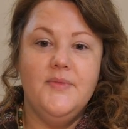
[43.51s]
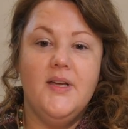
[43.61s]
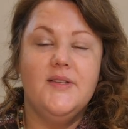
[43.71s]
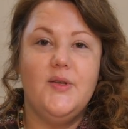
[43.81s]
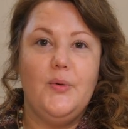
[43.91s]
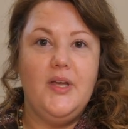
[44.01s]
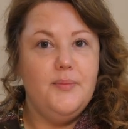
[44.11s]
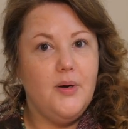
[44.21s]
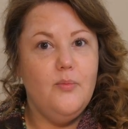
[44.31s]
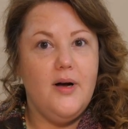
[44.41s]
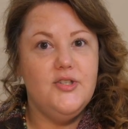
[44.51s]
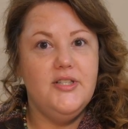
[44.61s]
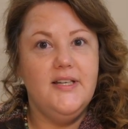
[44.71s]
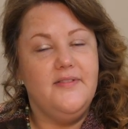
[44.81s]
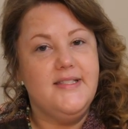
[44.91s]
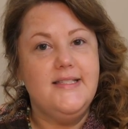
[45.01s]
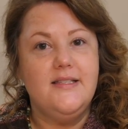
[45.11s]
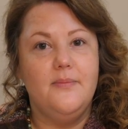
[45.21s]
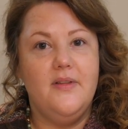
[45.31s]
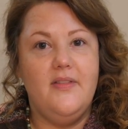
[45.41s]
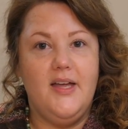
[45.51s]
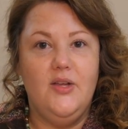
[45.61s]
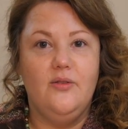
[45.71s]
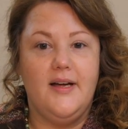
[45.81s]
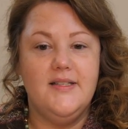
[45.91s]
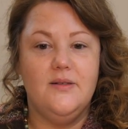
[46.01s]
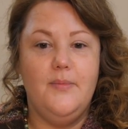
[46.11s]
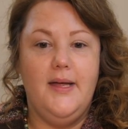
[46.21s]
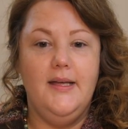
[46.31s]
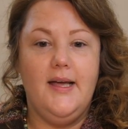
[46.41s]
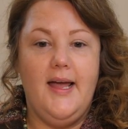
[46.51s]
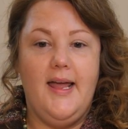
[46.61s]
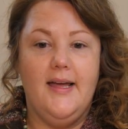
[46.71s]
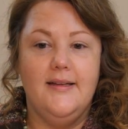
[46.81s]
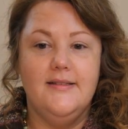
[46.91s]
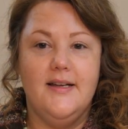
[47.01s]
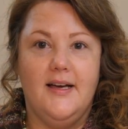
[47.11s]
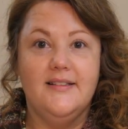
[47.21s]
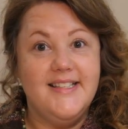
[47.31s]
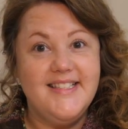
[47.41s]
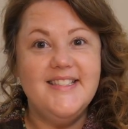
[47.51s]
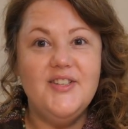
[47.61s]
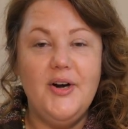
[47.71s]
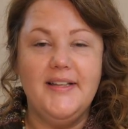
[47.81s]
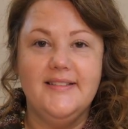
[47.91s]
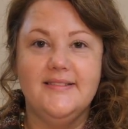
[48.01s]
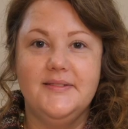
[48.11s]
So keep on watching if this is something that you'd like to make, and let's get started.